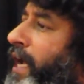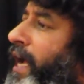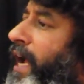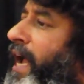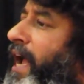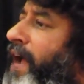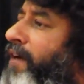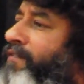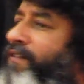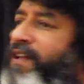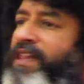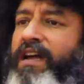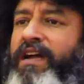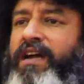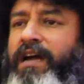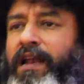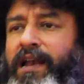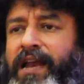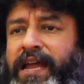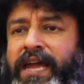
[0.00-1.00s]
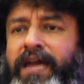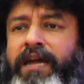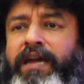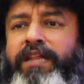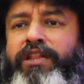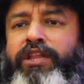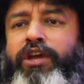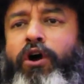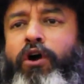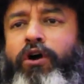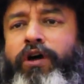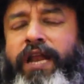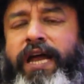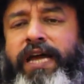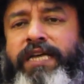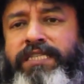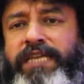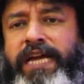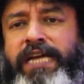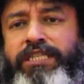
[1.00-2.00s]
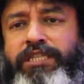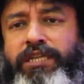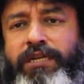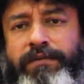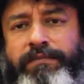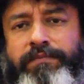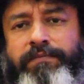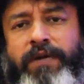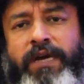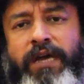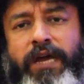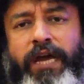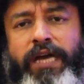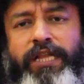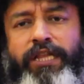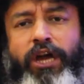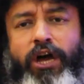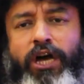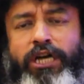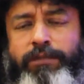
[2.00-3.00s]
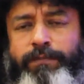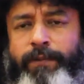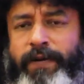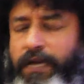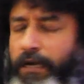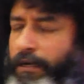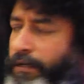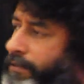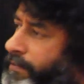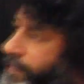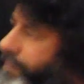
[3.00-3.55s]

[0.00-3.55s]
I have with a colleague in the organization, in the hospital.